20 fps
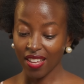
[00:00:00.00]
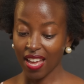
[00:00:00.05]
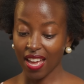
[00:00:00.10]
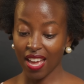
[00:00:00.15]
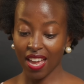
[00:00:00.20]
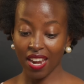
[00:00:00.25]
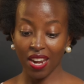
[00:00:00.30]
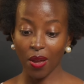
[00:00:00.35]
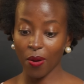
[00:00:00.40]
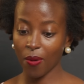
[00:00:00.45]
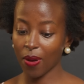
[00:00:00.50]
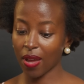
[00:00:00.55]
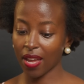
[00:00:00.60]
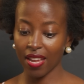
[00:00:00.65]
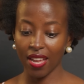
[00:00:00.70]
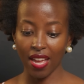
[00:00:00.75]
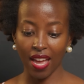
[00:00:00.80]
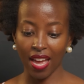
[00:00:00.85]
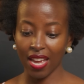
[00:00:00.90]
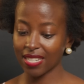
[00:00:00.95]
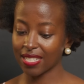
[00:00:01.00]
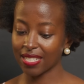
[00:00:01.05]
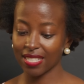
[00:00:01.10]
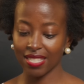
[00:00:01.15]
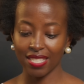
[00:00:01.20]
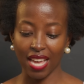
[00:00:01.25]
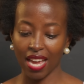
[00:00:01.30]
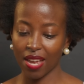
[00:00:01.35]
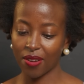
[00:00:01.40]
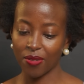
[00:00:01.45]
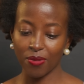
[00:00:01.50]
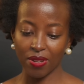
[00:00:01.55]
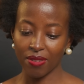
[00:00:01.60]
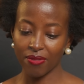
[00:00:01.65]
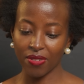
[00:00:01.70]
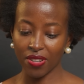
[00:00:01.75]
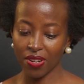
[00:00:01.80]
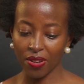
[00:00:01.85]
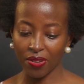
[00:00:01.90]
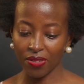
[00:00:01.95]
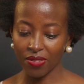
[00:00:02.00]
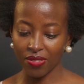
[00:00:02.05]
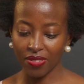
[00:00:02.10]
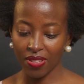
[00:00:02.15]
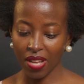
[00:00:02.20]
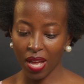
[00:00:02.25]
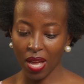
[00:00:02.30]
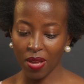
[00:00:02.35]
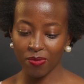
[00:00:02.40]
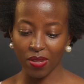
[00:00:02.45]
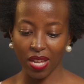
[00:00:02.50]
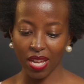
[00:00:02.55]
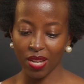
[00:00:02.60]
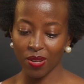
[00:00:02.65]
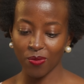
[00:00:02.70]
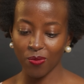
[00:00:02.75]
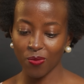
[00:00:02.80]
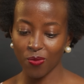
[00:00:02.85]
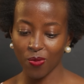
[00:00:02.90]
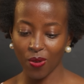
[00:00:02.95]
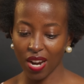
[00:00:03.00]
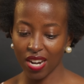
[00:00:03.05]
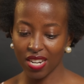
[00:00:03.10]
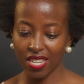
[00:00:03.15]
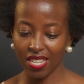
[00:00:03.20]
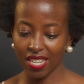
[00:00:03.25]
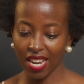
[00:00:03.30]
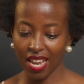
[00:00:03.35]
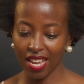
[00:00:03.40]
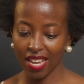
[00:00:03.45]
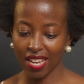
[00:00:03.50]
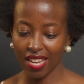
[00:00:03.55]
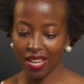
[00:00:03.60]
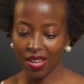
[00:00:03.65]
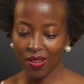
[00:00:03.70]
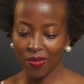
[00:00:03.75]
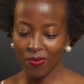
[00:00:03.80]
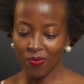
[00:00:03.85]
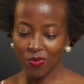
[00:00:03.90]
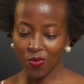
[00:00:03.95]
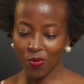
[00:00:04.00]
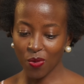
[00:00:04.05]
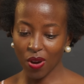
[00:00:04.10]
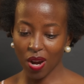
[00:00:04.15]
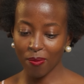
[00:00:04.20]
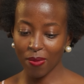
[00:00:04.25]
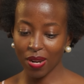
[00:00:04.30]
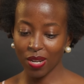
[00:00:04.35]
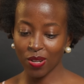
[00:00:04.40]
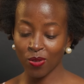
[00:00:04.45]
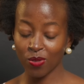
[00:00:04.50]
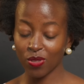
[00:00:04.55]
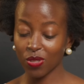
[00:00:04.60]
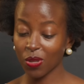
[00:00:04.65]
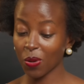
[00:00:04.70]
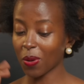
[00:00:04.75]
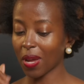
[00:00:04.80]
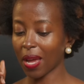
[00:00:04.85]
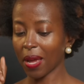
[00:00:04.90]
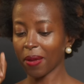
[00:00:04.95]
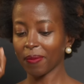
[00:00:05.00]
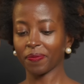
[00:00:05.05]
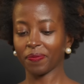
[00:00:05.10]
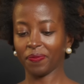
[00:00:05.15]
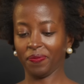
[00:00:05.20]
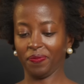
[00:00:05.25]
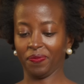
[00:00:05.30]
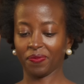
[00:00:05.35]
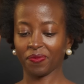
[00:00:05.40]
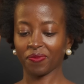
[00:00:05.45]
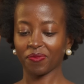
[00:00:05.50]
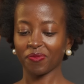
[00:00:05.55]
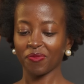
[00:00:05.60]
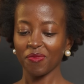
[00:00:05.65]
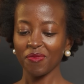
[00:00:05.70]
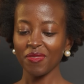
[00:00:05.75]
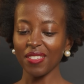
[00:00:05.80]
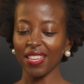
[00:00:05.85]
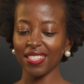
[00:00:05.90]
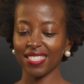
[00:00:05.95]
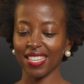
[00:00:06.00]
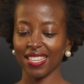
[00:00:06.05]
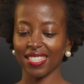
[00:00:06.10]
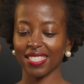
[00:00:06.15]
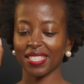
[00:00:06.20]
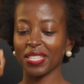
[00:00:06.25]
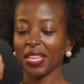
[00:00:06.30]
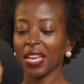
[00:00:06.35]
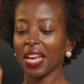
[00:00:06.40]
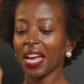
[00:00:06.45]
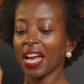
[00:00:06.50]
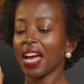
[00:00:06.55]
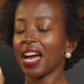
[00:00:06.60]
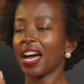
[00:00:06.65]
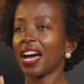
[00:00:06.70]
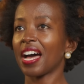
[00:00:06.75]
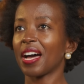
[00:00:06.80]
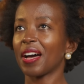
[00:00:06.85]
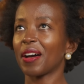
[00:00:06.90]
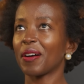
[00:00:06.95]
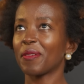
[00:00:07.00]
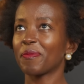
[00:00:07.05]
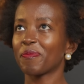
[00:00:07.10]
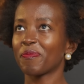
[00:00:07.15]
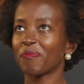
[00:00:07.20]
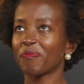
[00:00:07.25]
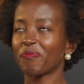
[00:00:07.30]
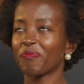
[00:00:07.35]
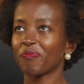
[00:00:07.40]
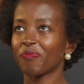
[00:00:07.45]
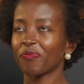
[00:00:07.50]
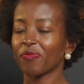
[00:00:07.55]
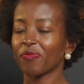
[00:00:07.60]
and now I, I just, I don't even know. I'm like, where did I, where are my notes? Okay. Yes. Um,